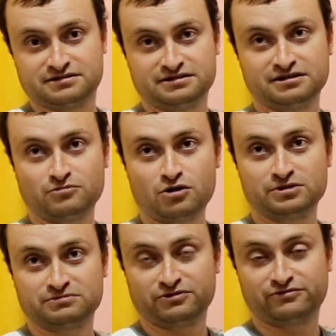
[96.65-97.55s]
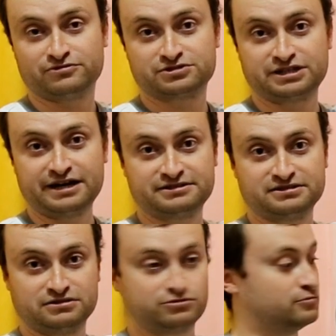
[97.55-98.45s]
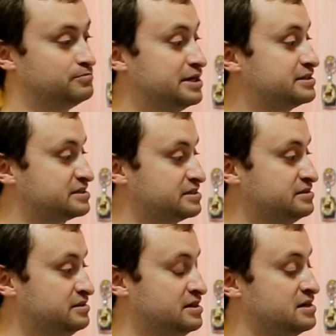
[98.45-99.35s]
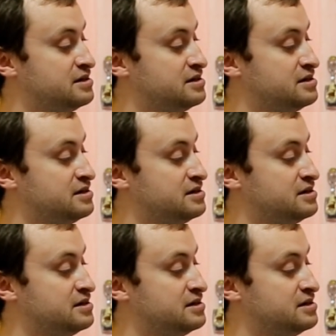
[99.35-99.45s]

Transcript: at the moment before starting the comparison.